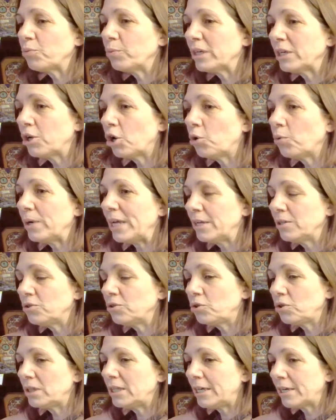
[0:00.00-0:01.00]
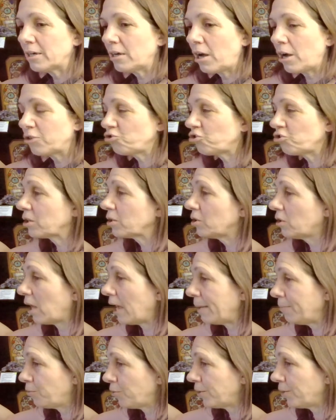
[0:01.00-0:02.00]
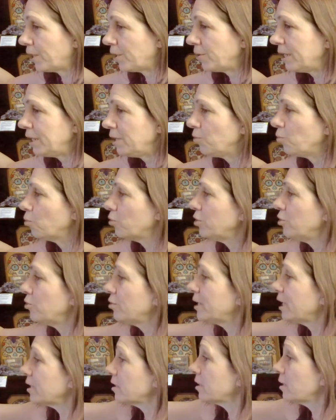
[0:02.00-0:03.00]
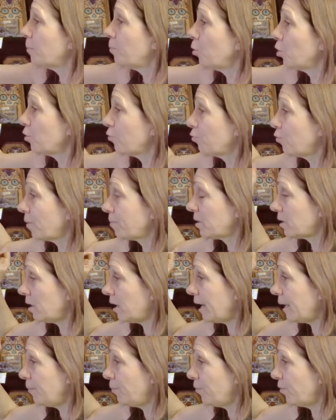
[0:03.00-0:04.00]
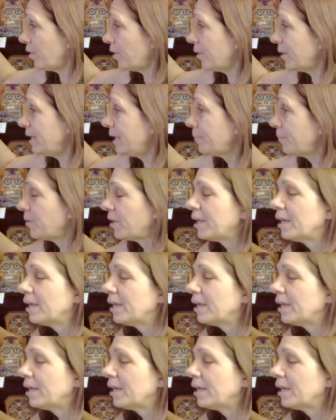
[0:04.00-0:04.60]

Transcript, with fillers: We go into the Akashic Library where you get the book from the library.